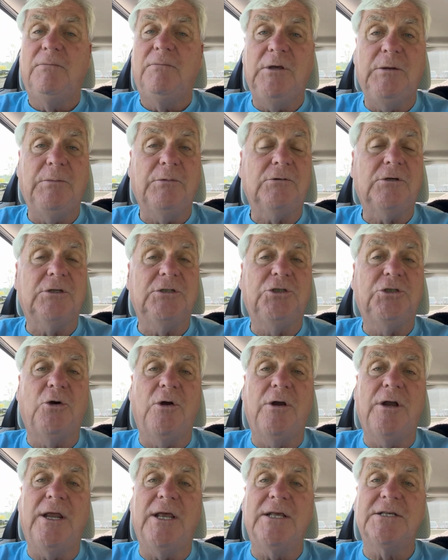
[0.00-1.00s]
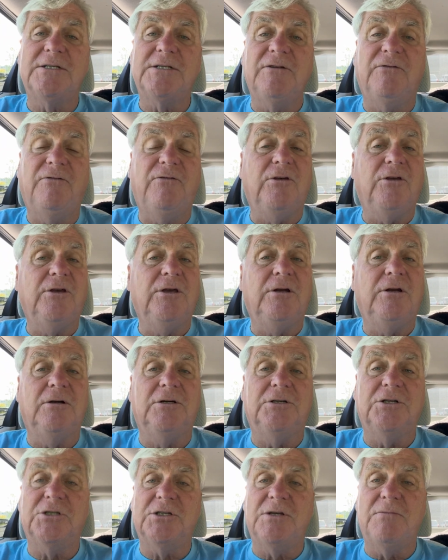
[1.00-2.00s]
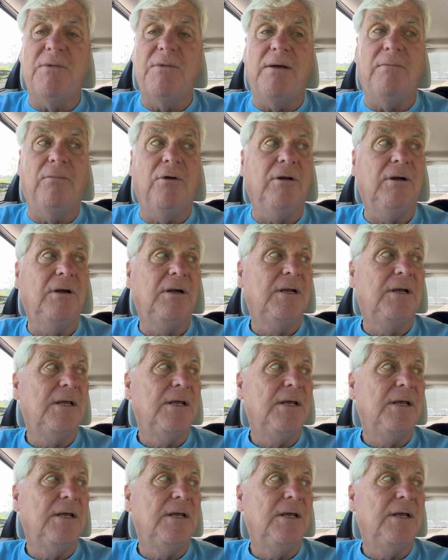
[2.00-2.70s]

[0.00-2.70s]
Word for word: People can join as an affiliate or just a member.